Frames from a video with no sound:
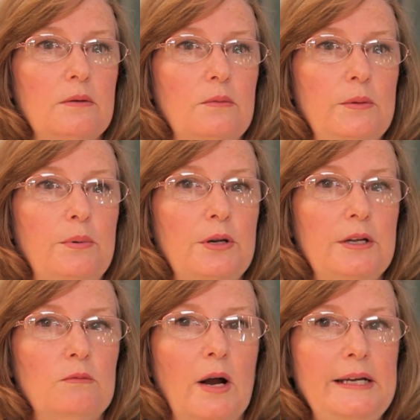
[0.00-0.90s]
we put
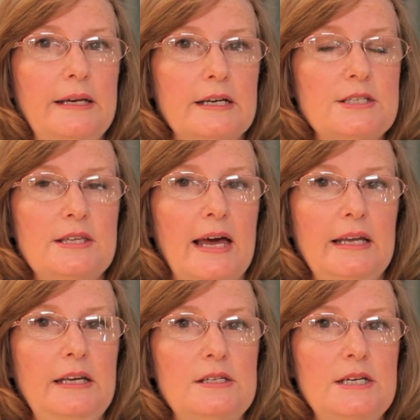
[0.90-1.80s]
it right next to
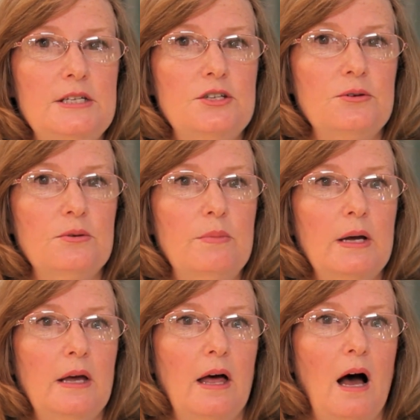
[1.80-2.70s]
that ET tube,
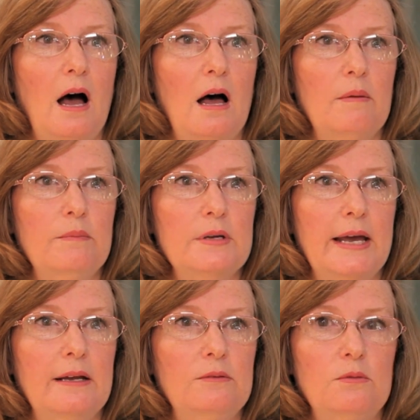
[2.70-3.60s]

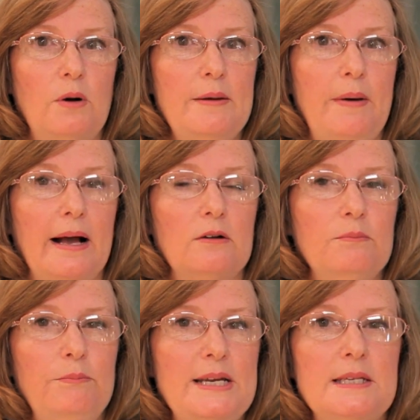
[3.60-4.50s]
and right back
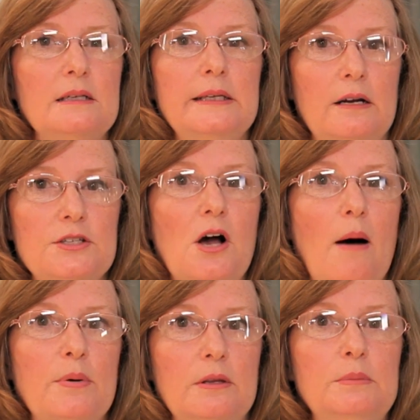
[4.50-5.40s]
basically on
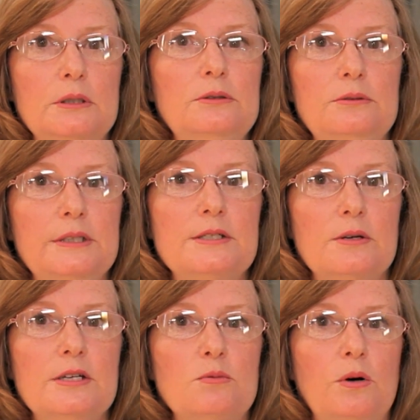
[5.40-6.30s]
top of the balloon
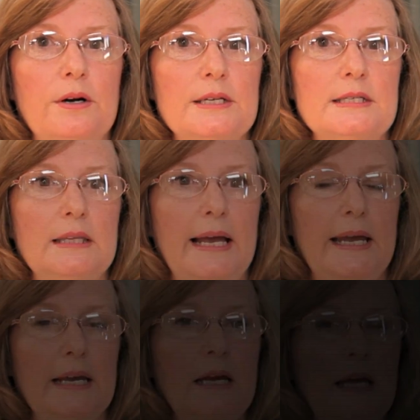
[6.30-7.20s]
is where it's
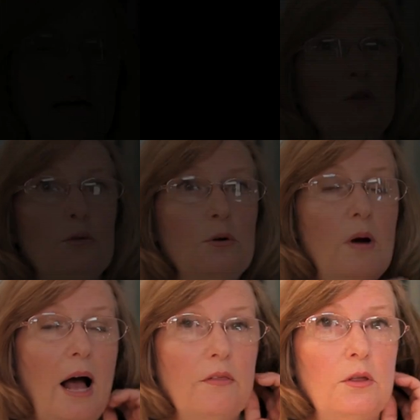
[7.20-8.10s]
laying.
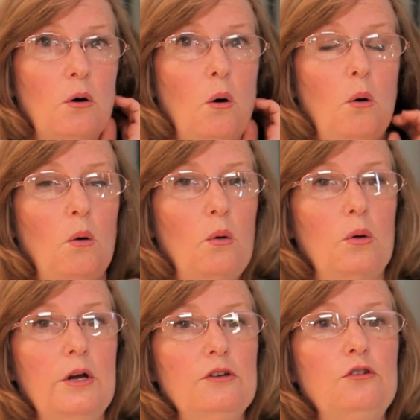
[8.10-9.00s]
Throughout the
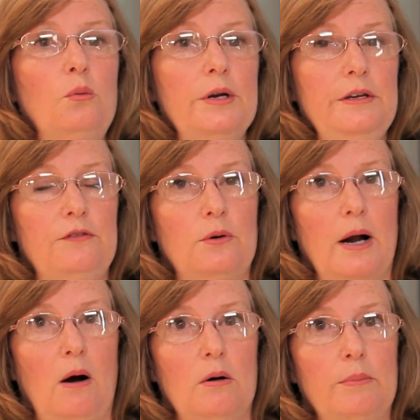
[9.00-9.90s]
whole
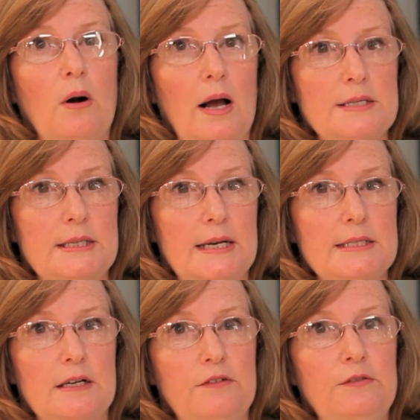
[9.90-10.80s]
24-hour
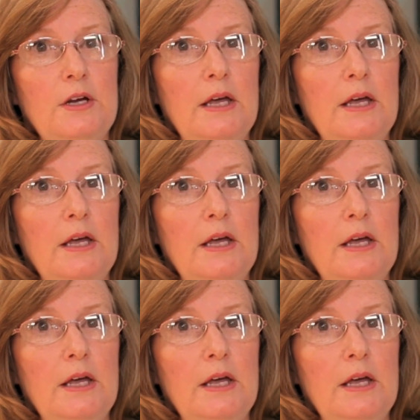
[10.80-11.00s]
process of